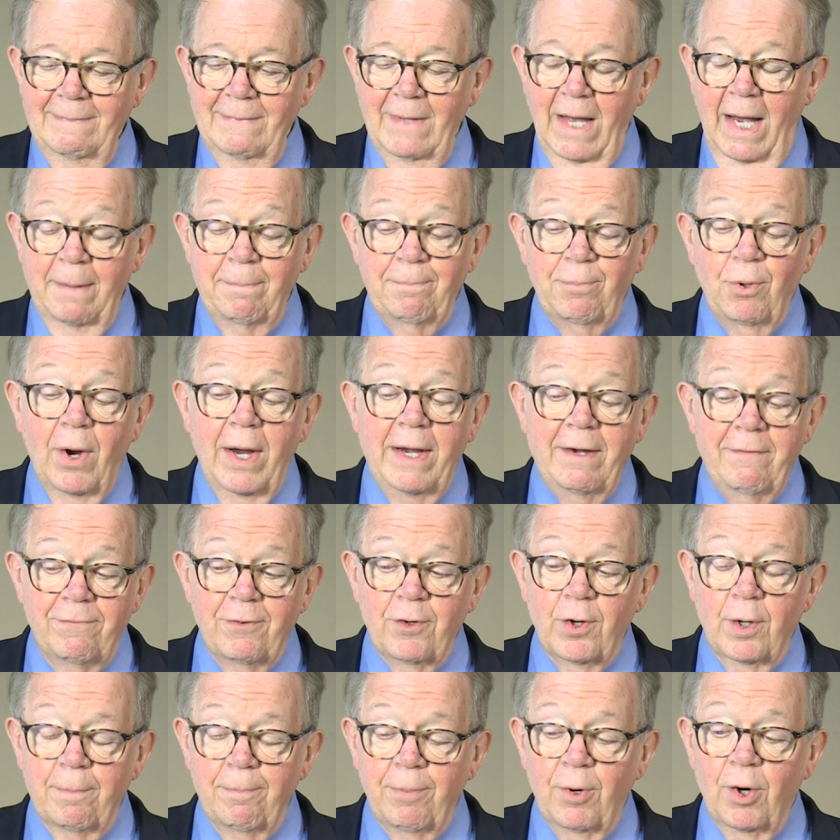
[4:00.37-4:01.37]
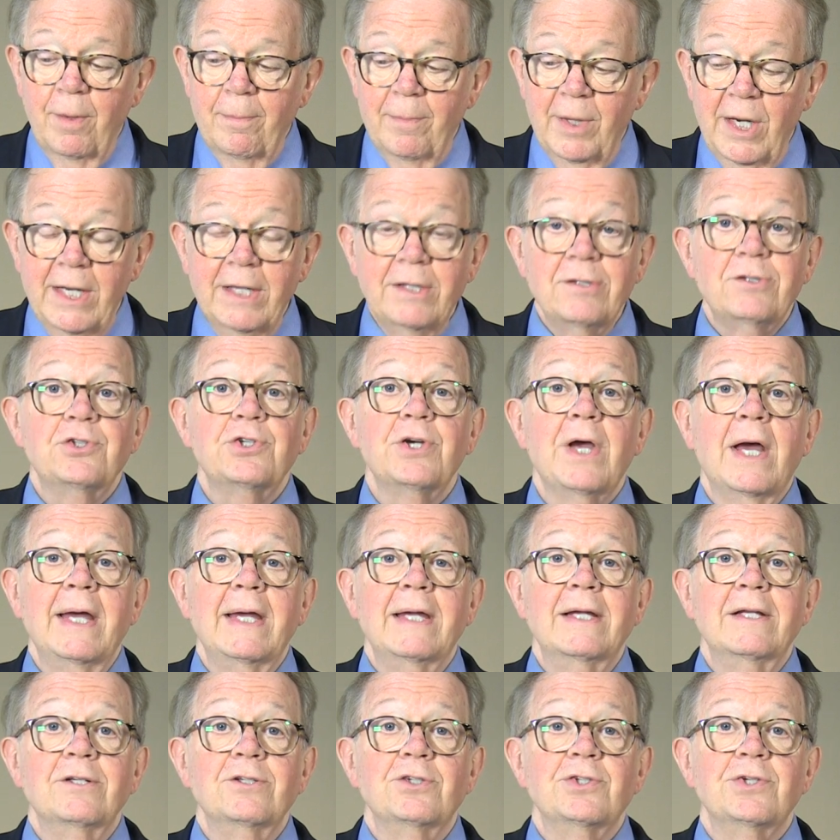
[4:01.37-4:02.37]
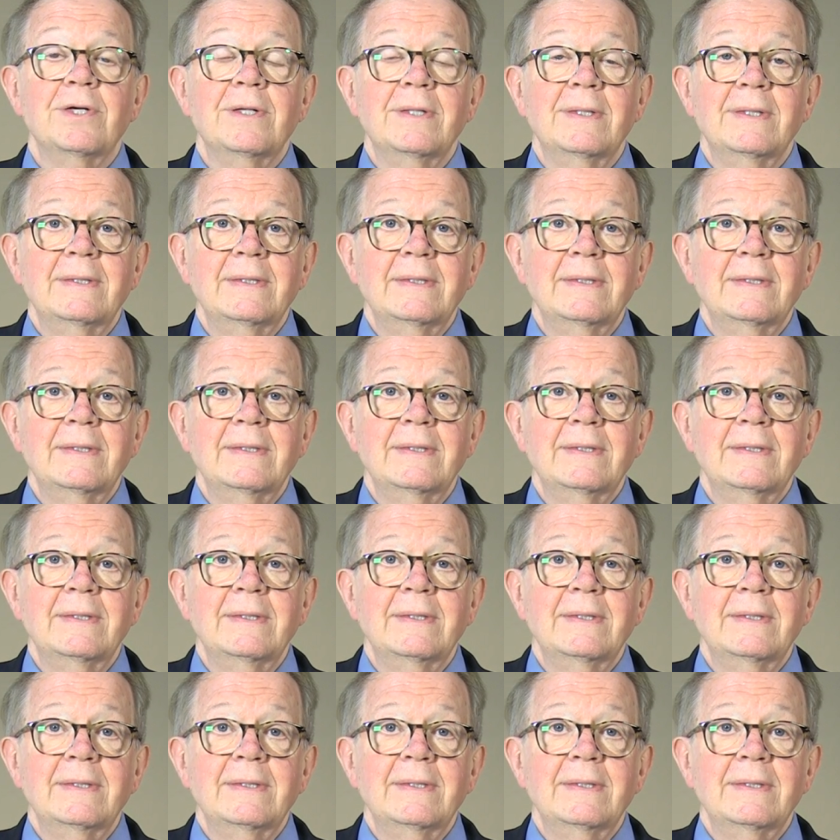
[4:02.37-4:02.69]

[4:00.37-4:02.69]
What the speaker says: I pray for a permanent change.